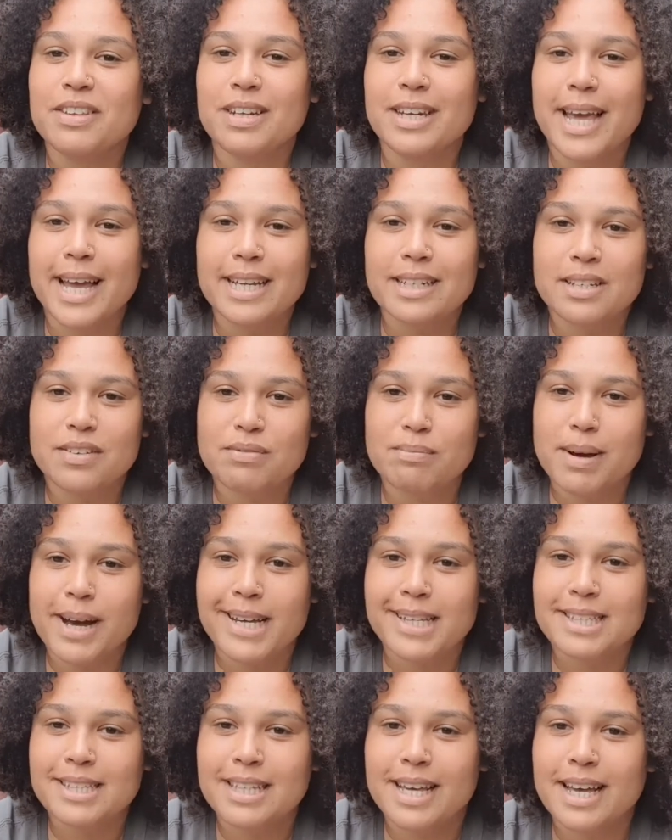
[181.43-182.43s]
negative
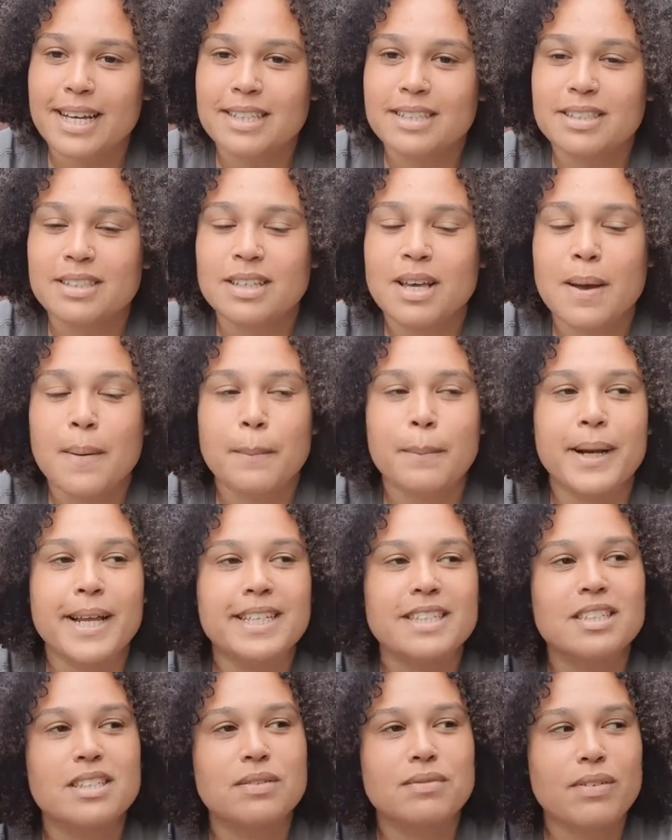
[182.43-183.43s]
mindsets,
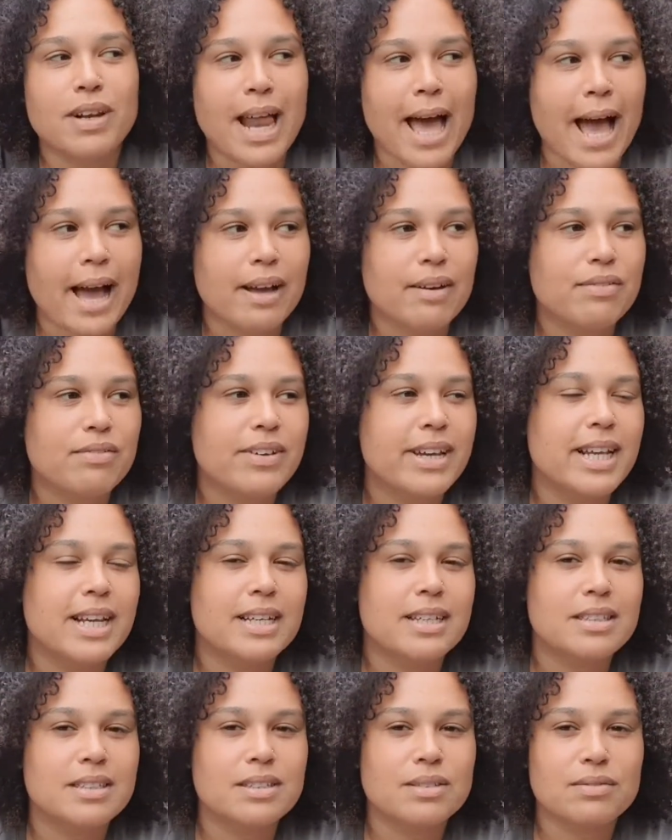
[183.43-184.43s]
places of lack,
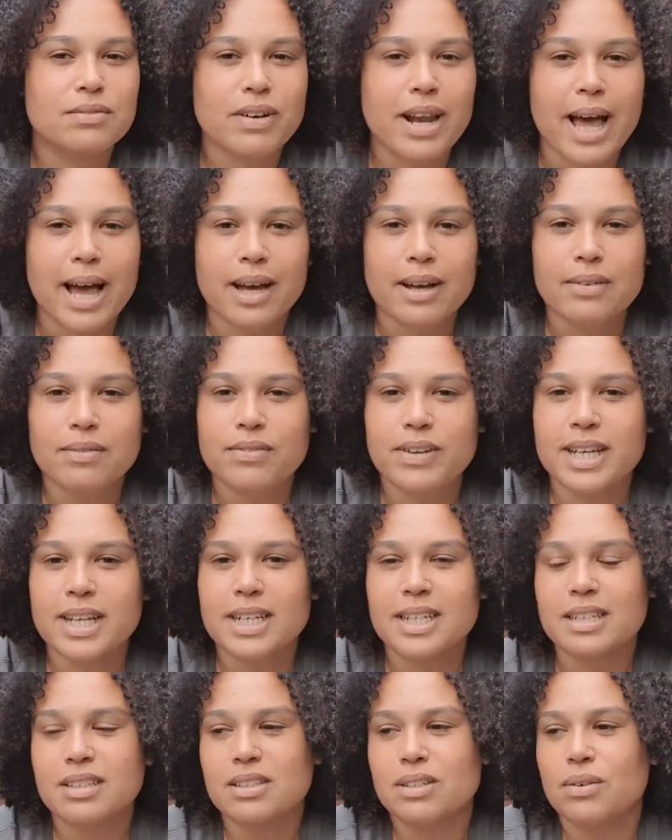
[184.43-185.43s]
feelings
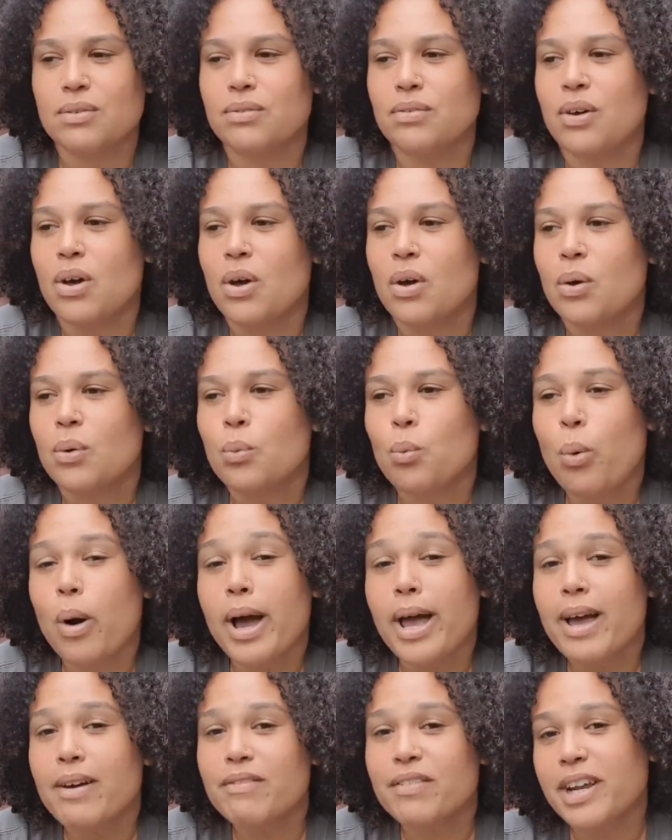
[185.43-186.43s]
of why
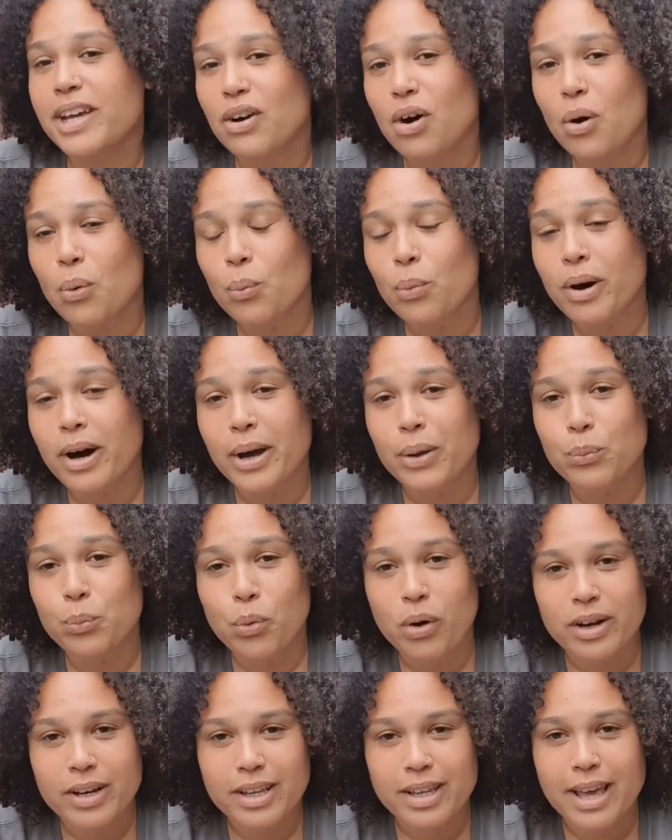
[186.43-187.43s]
haven't I got what I
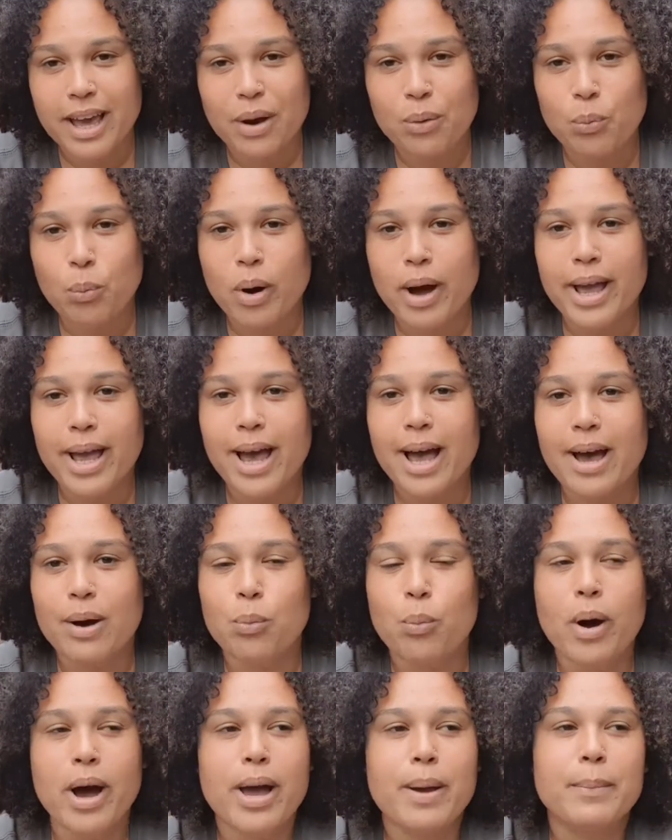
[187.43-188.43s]
want yet? Why
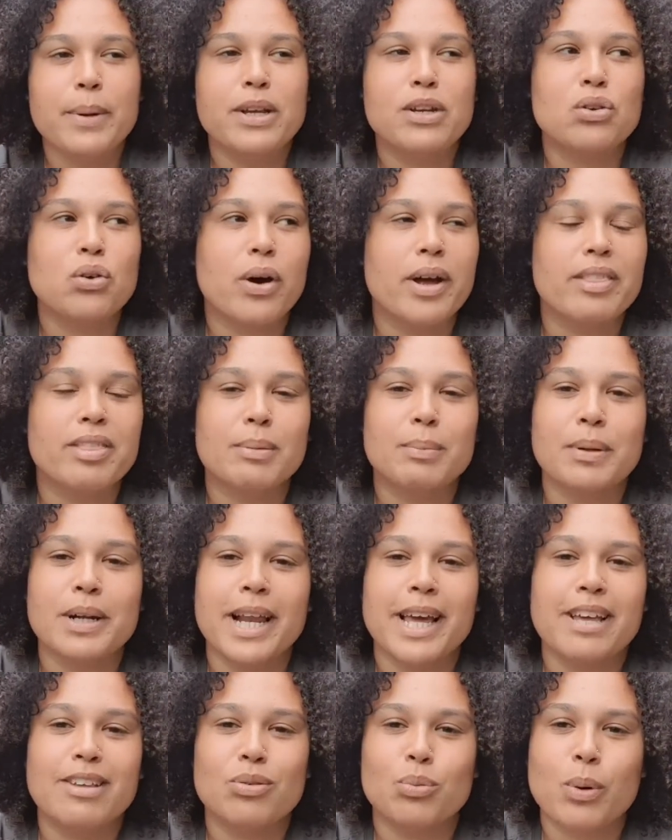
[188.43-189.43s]
am I not in the
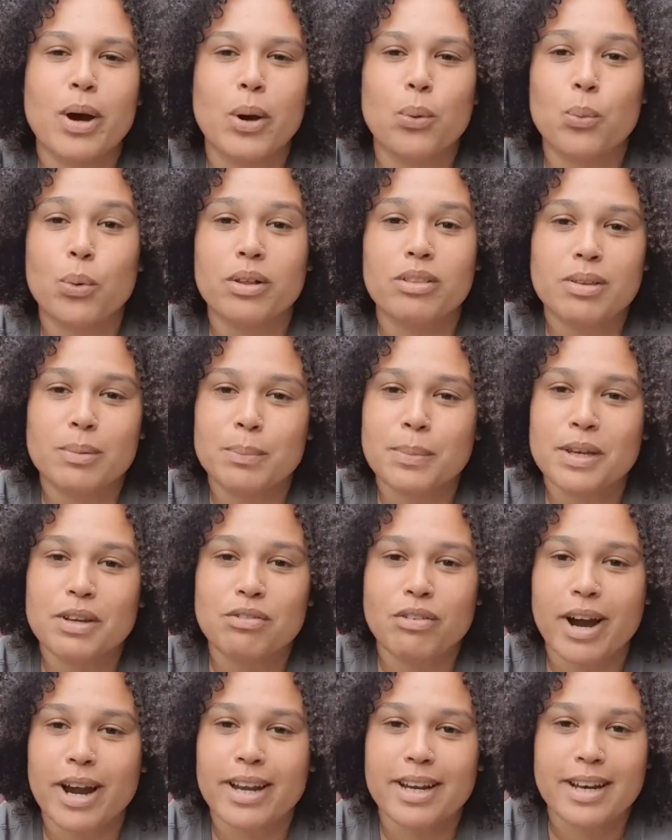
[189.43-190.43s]
place where I want to be
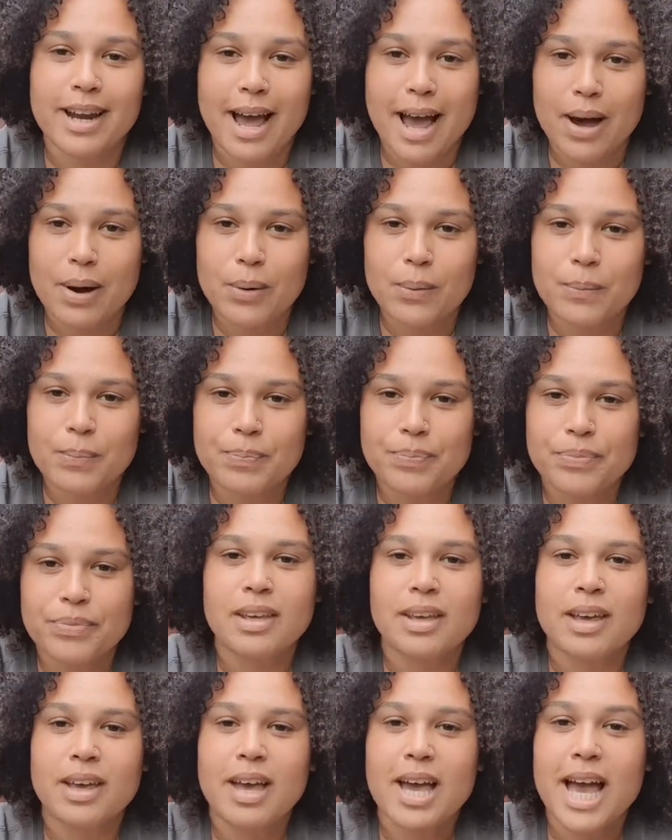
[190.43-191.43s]
right now?
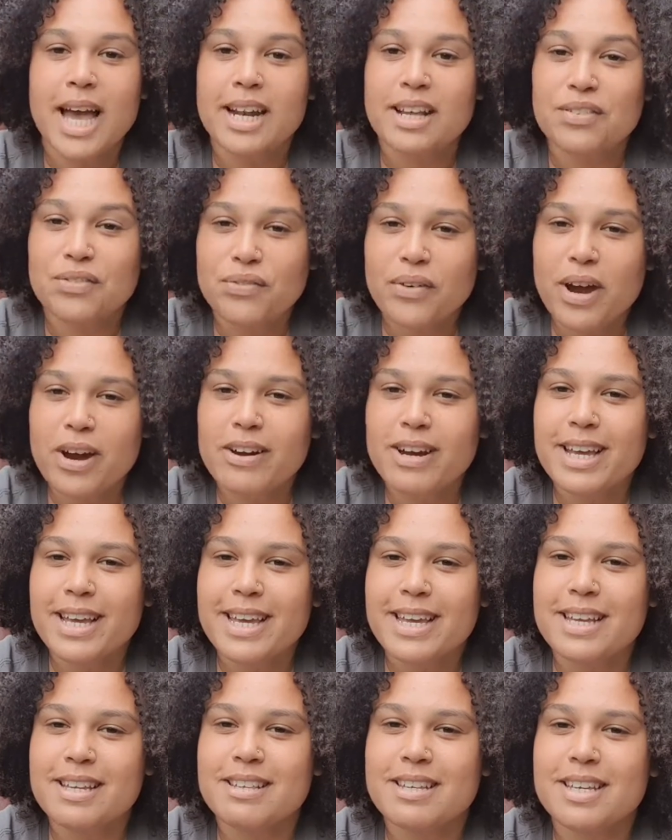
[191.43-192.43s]
And it's very
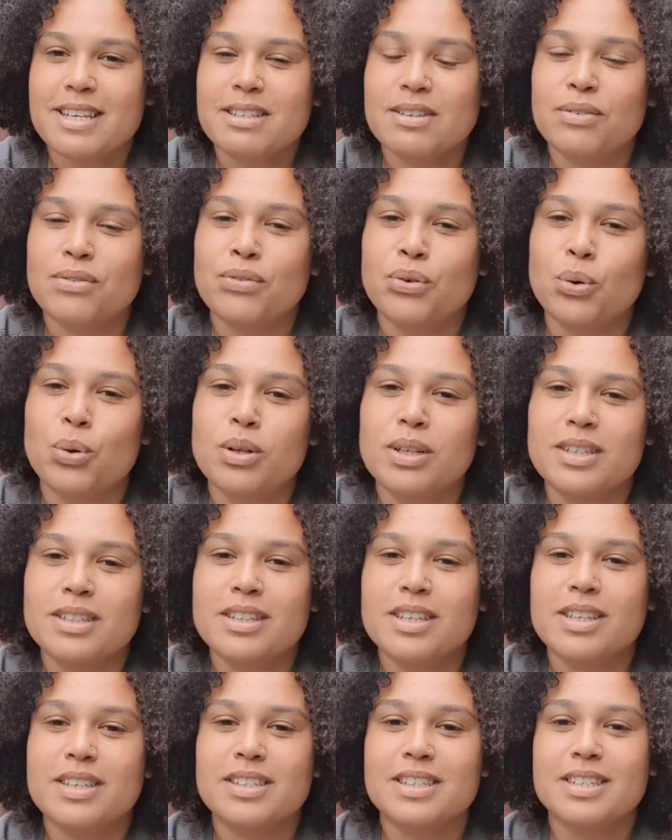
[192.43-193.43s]
easy to fall
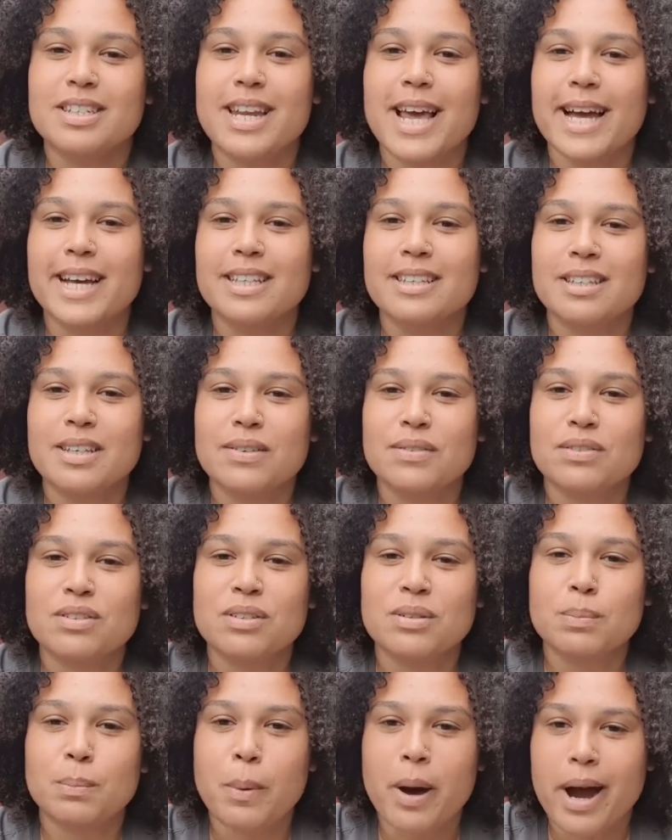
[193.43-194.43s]
into this negative
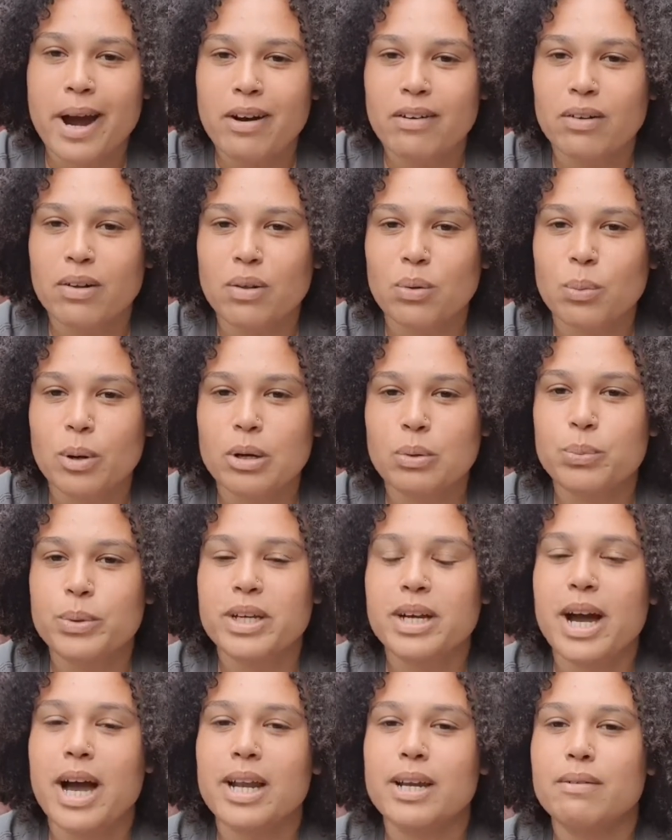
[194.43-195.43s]
spiral where we
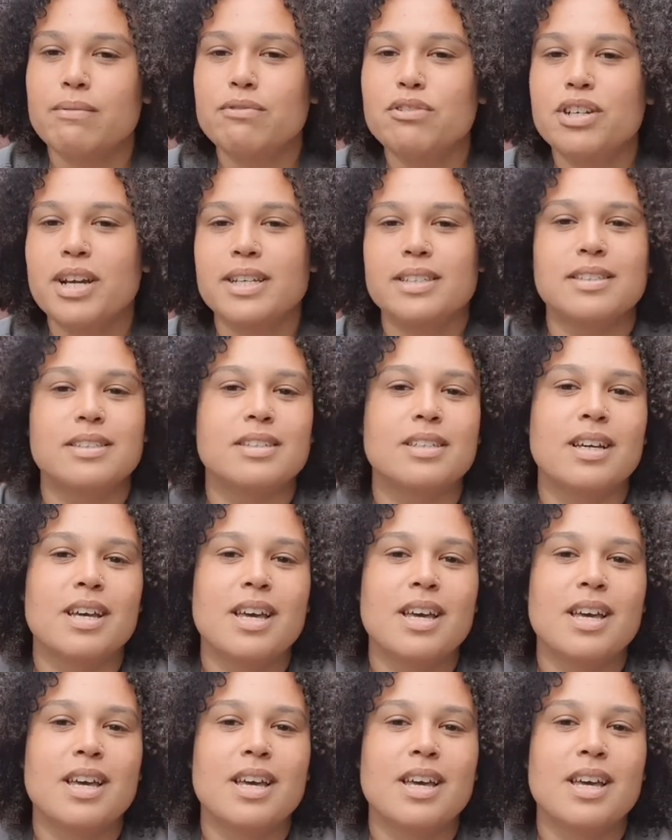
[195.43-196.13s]
kind of just